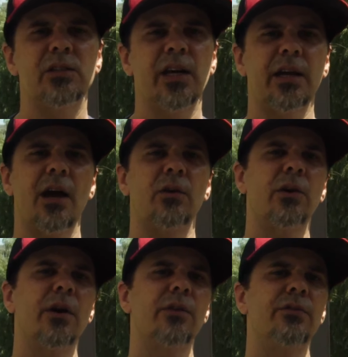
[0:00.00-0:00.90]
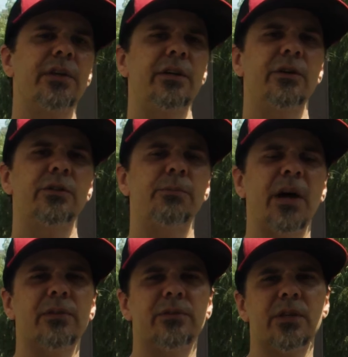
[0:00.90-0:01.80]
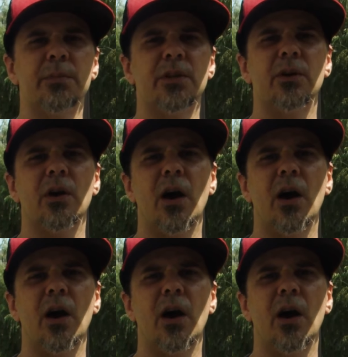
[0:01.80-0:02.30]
Check out our other videos about some of their